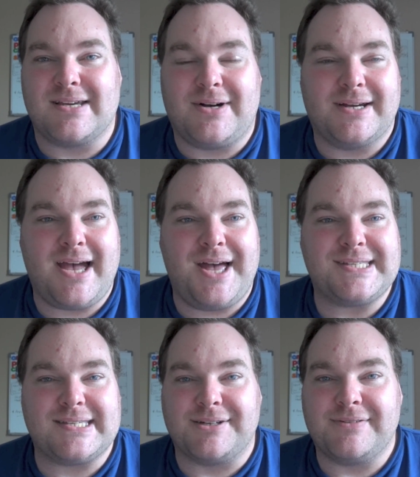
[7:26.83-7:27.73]
so I
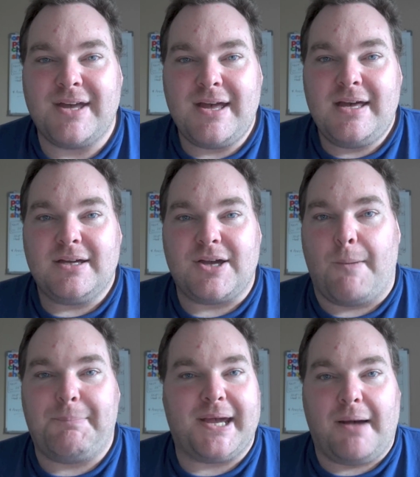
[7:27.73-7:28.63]
can't sort of go
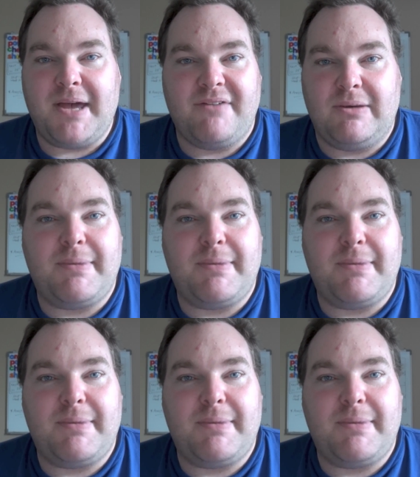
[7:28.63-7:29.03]
and pick up heavy